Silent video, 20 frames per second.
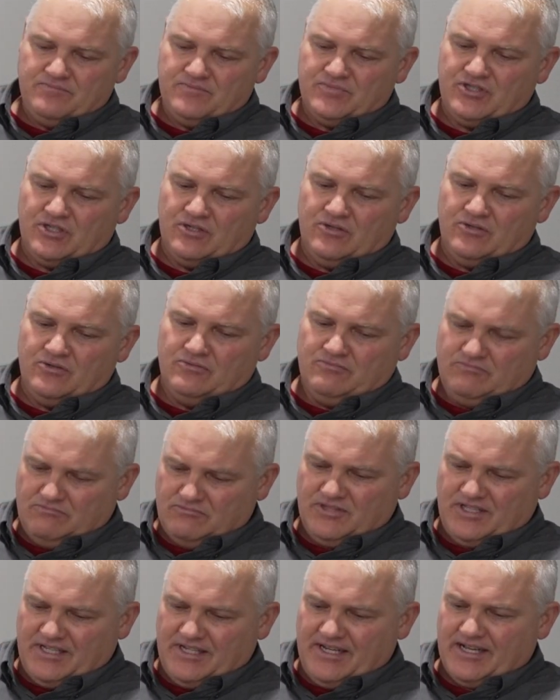So
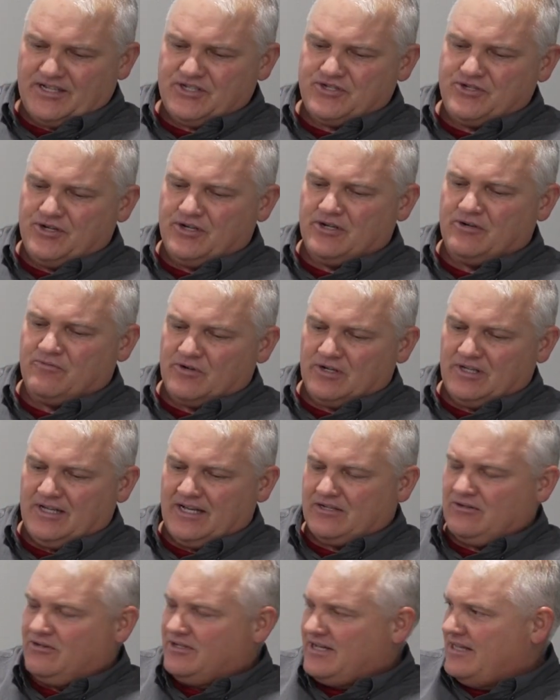the next year we're
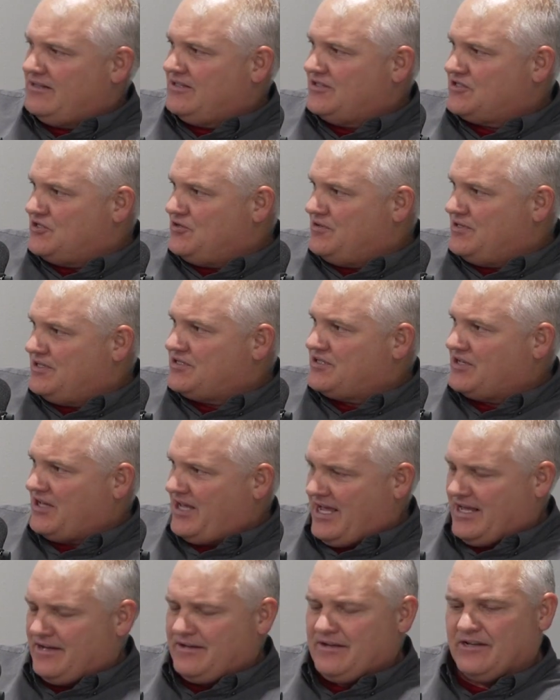like, okay, let's do this
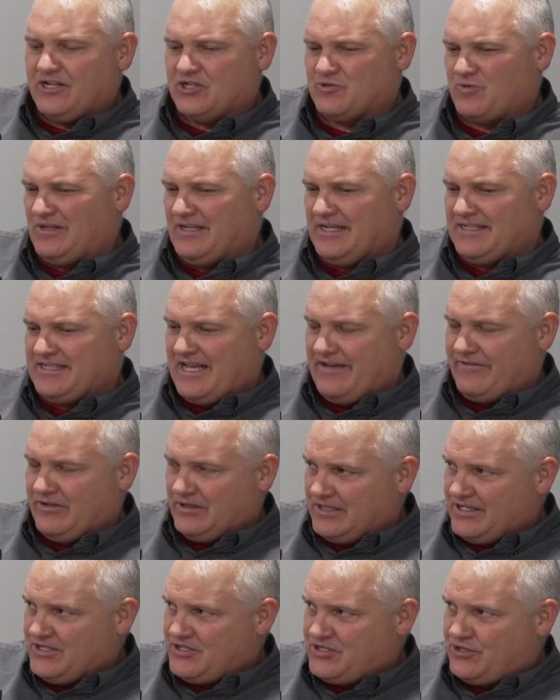again, because we like to have at
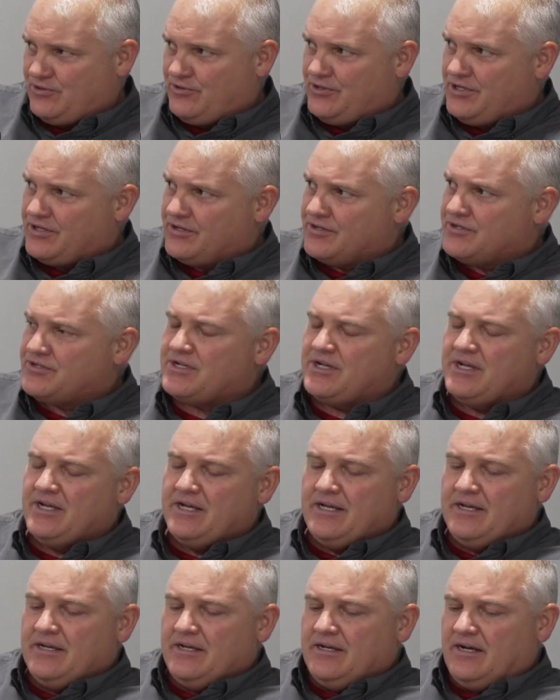least 2 years
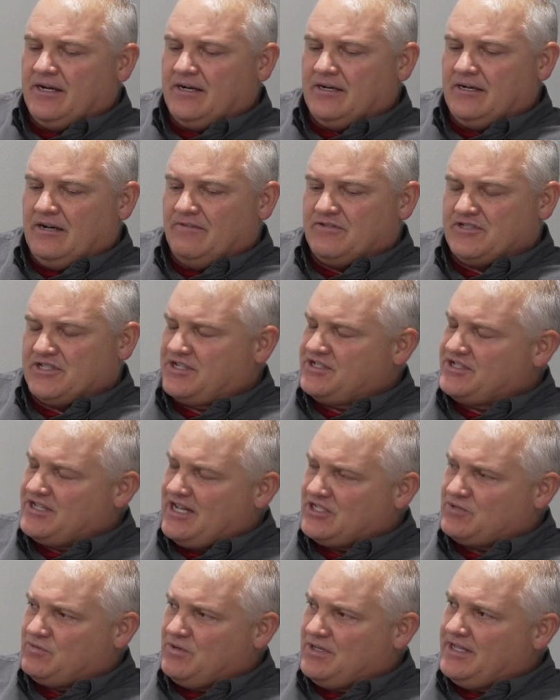of
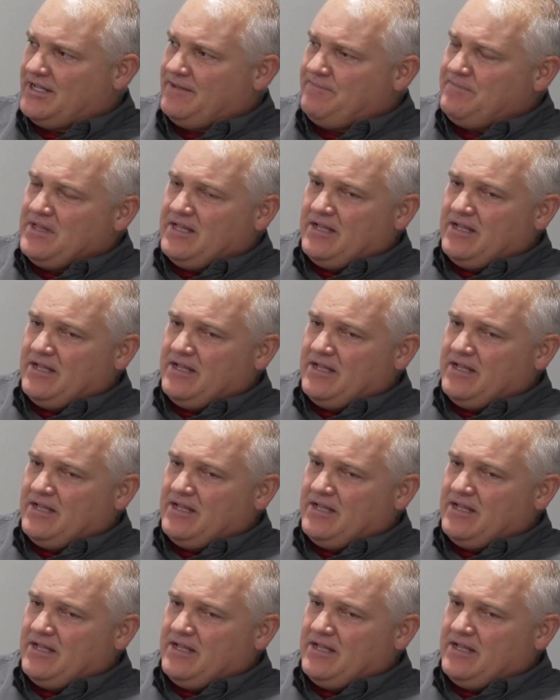success with it.